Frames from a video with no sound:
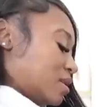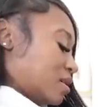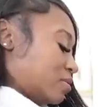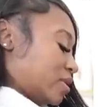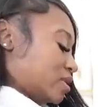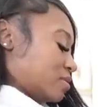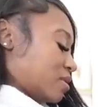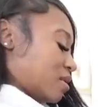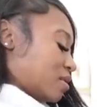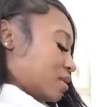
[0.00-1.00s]
uh, what you
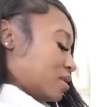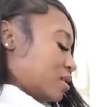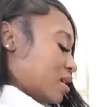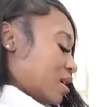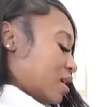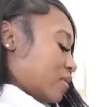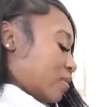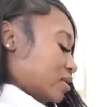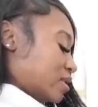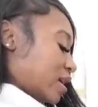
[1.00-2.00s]
would call it. If
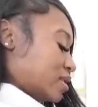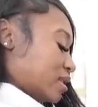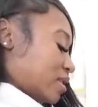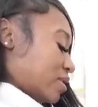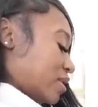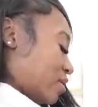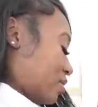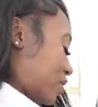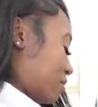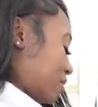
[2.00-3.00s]
worst case
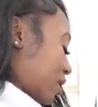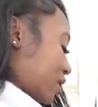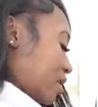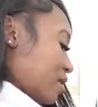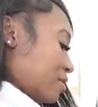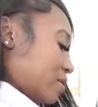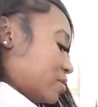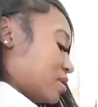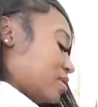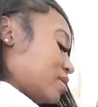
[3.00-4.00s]
scenario, he be like, damn, that
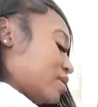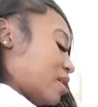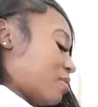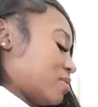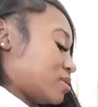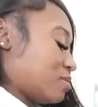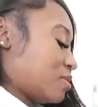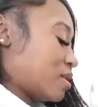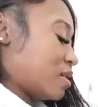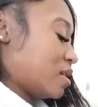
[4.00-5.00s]
was good. I want some
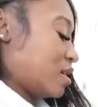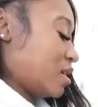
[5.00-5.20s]
more.